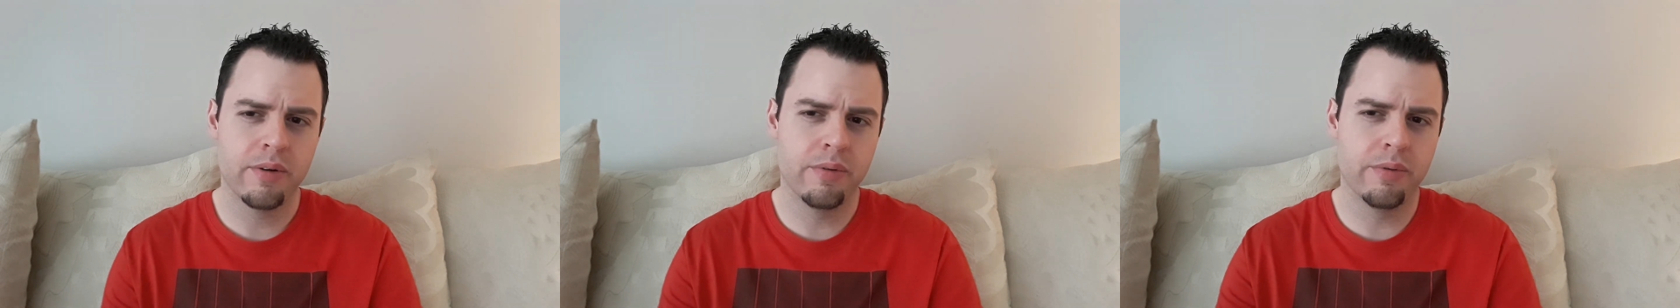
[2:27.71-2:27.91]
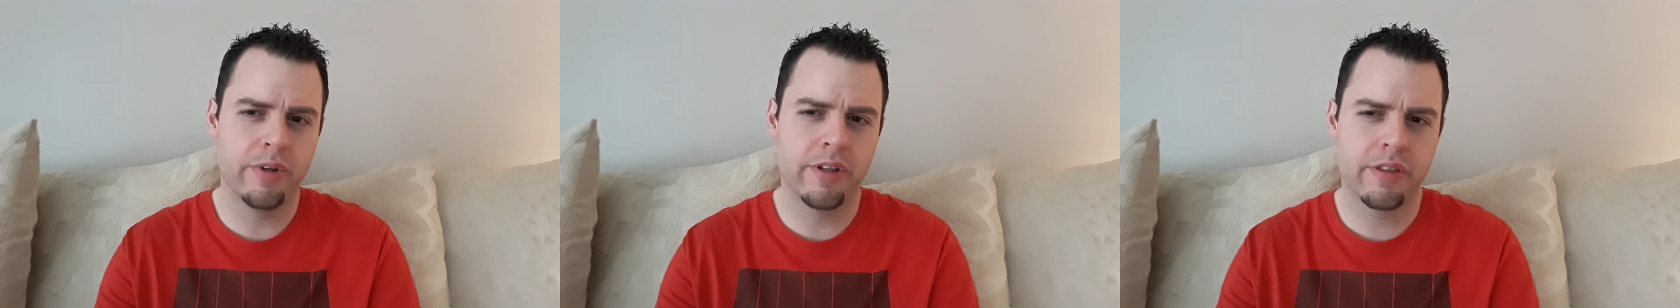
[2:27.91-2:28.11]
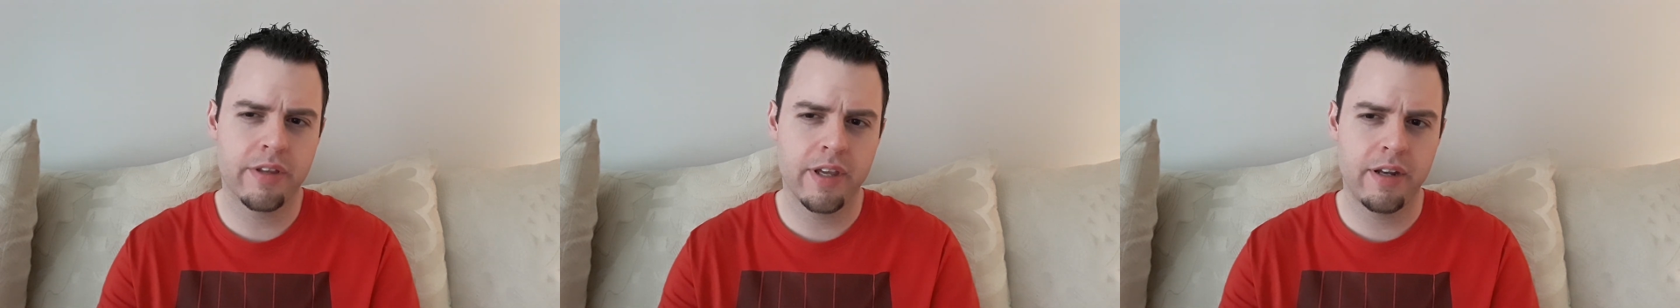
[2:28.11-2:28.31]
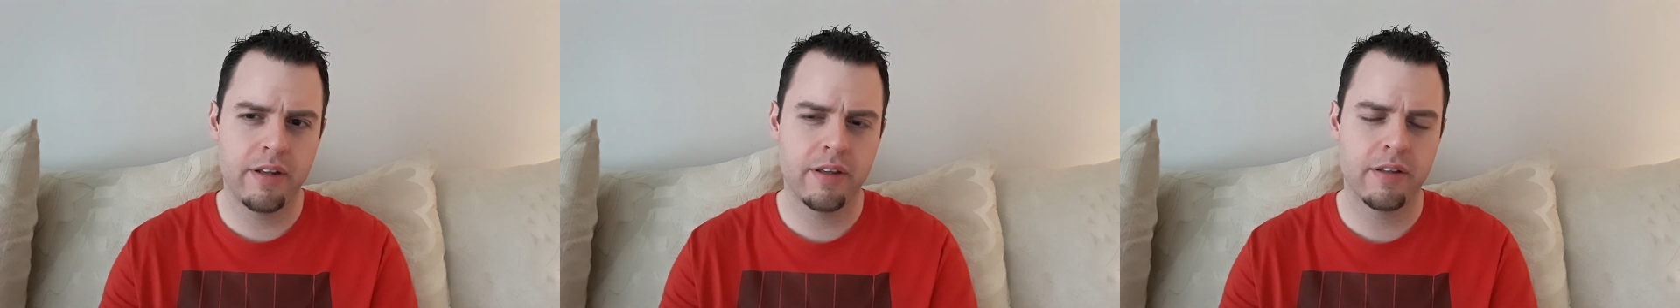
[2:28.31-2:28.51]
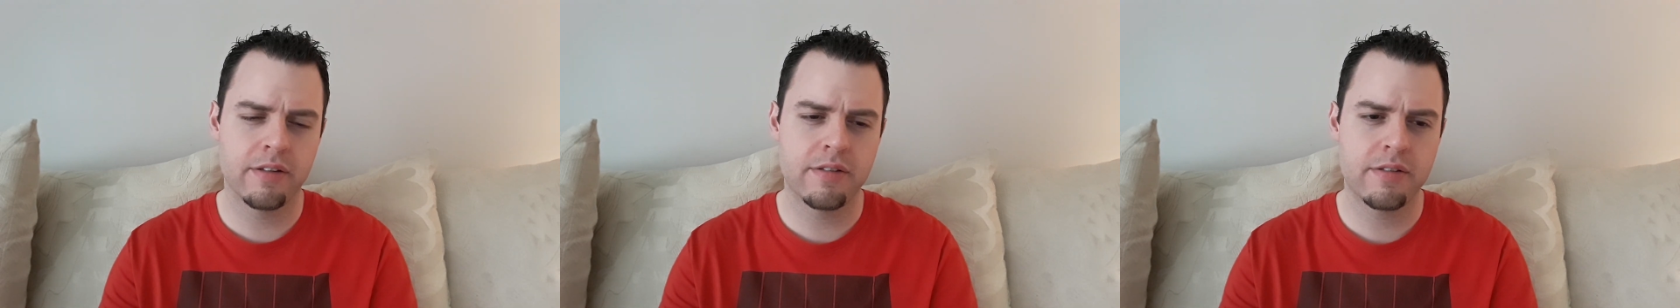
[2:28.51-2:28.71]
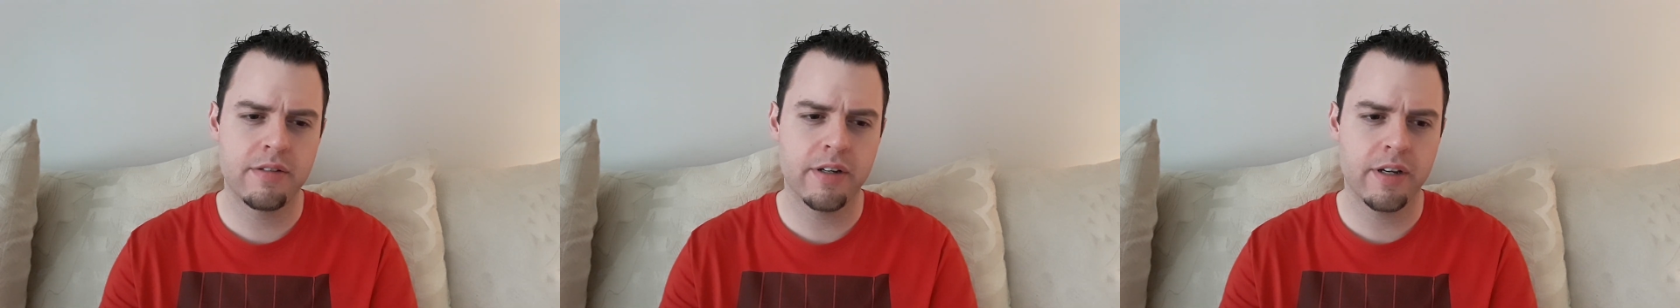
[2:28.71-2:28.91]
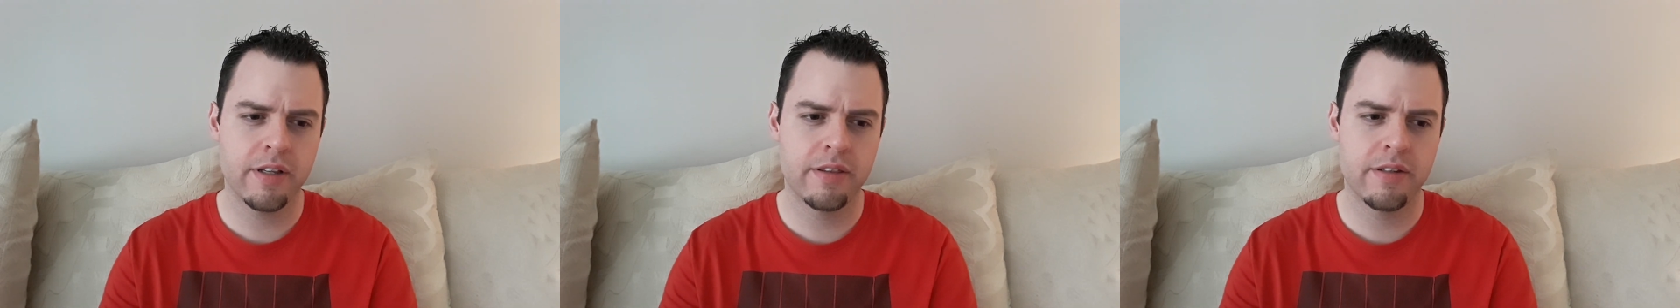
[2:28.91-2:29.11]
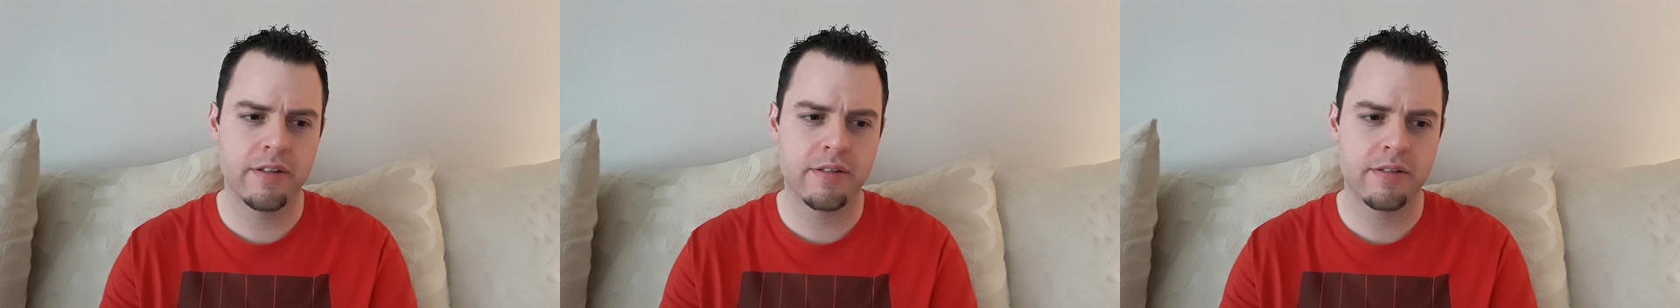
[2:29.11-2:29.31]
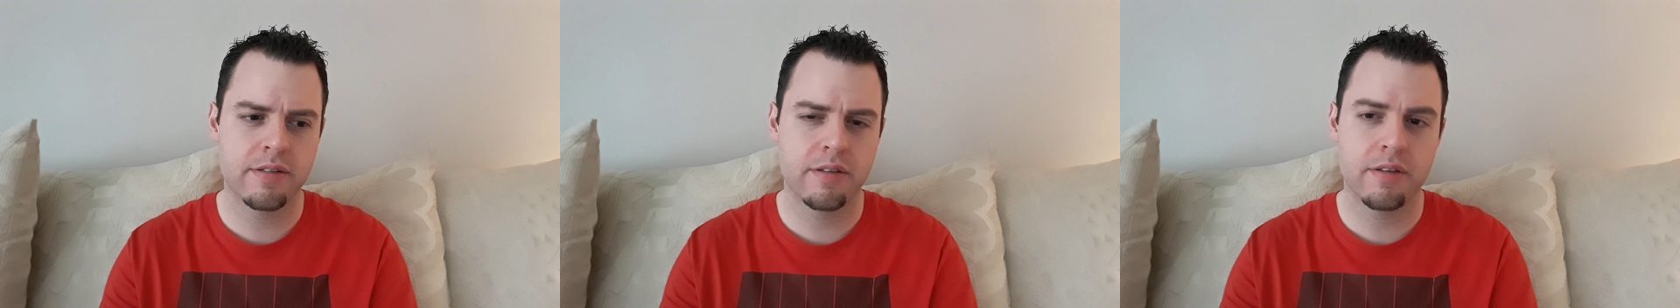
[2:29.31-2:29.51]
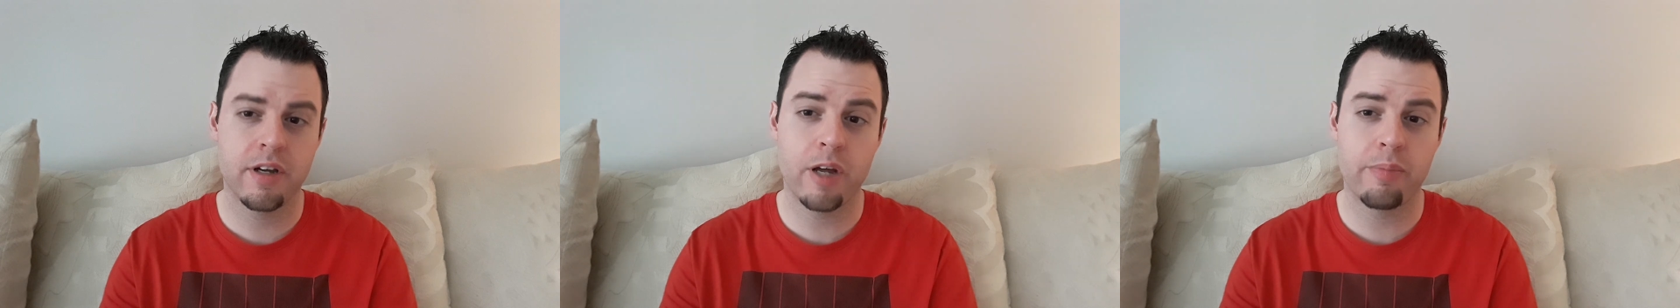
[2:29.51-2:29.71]
with getting stuck in this
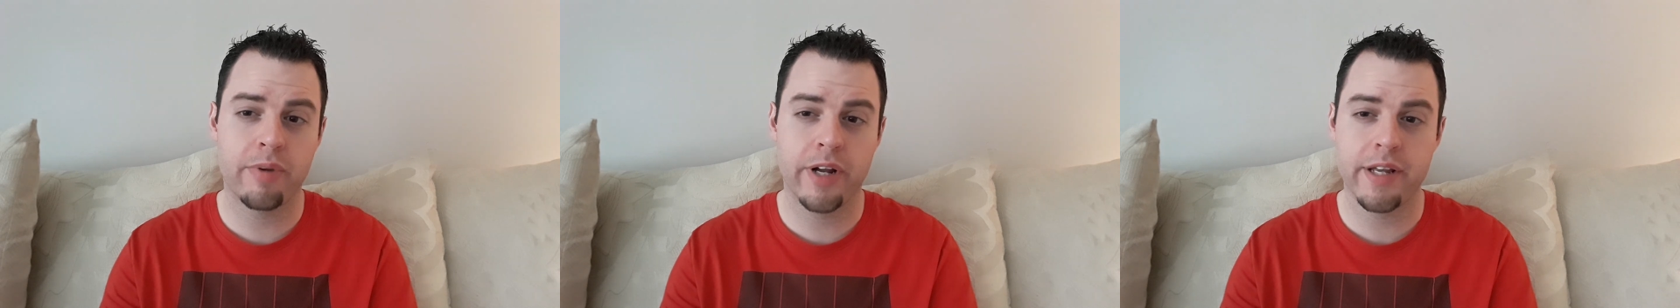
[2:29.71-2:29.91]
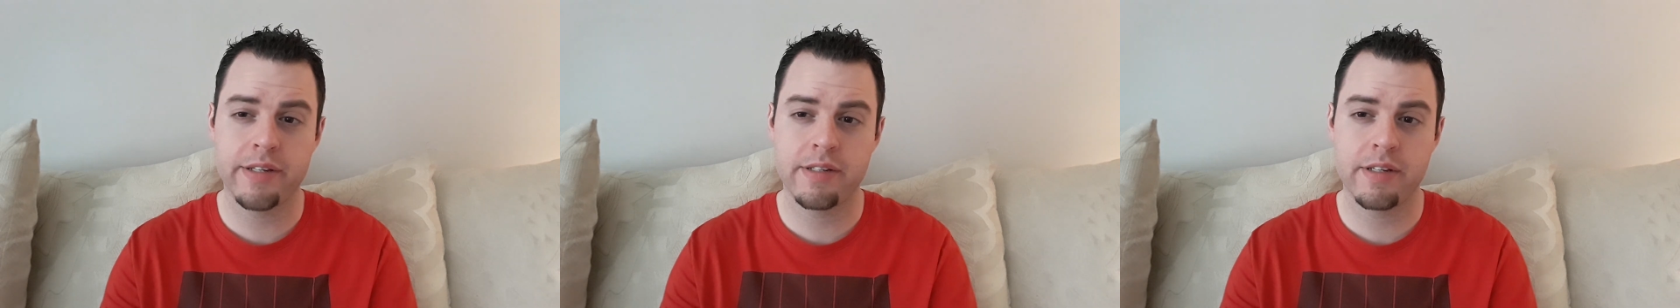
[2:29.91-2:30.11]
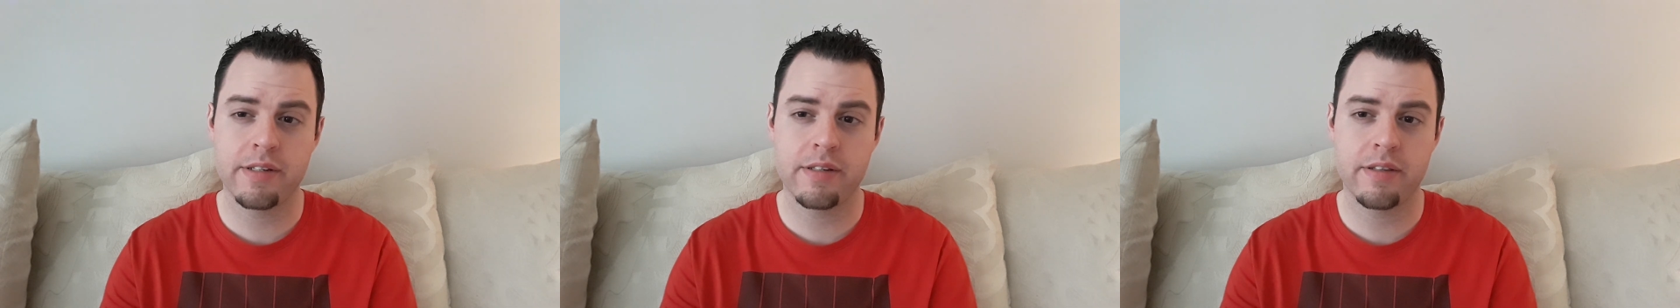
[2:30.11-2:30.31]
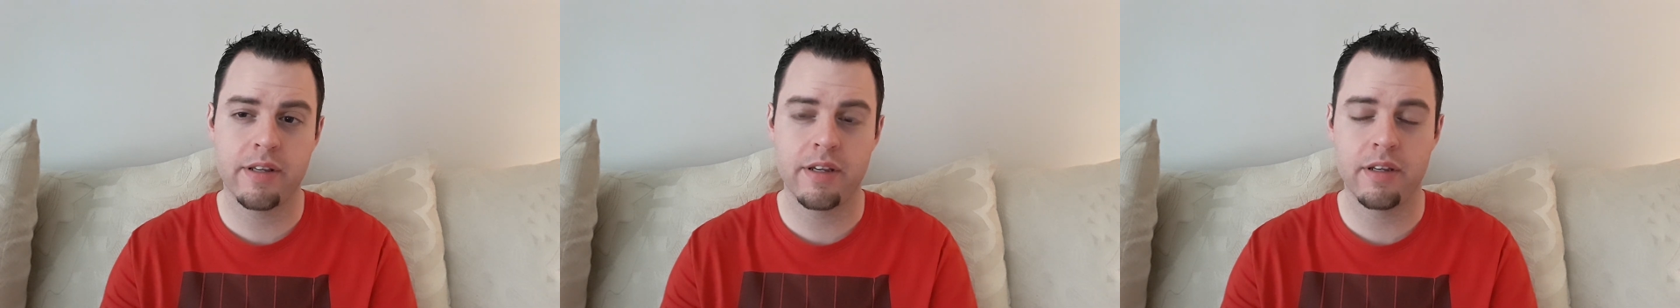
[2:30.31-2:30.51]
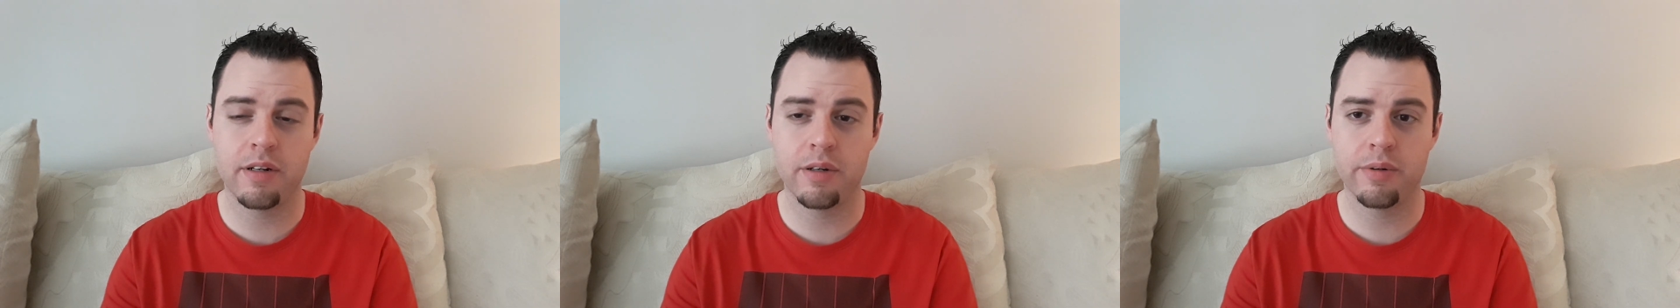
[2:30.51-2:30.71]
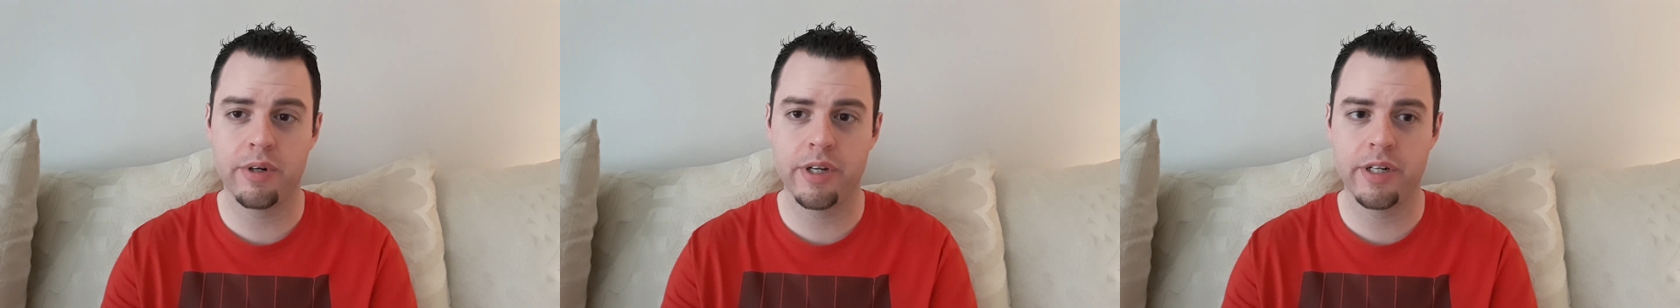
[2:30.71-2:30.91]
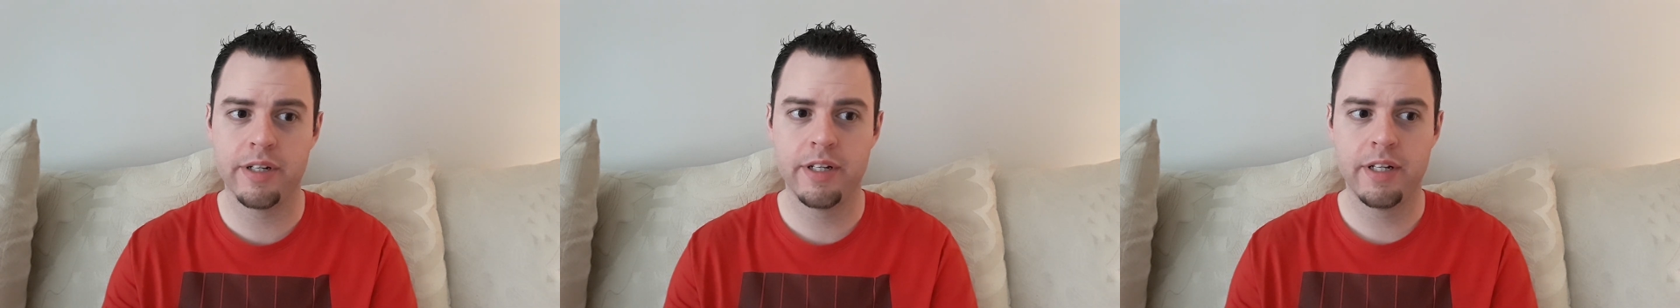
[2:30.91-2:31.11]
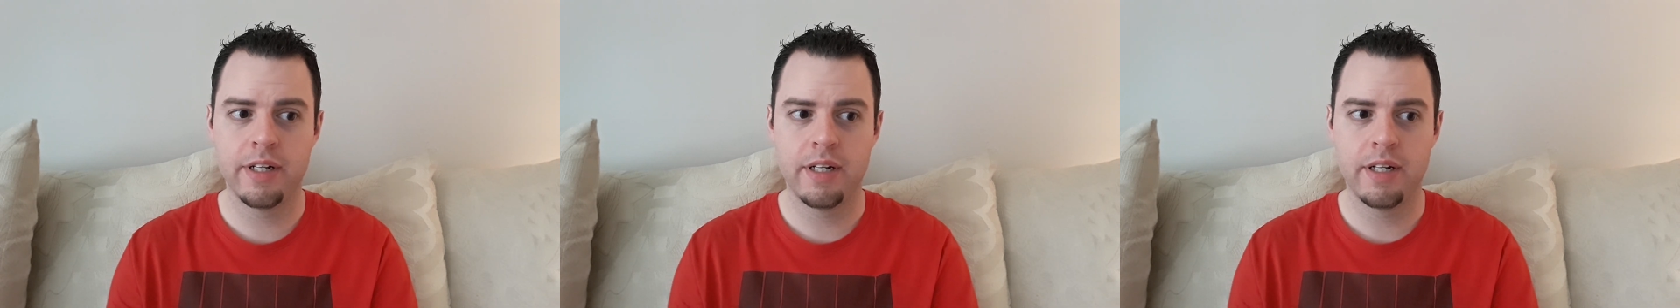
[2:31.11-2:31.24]
thought process that, you know what,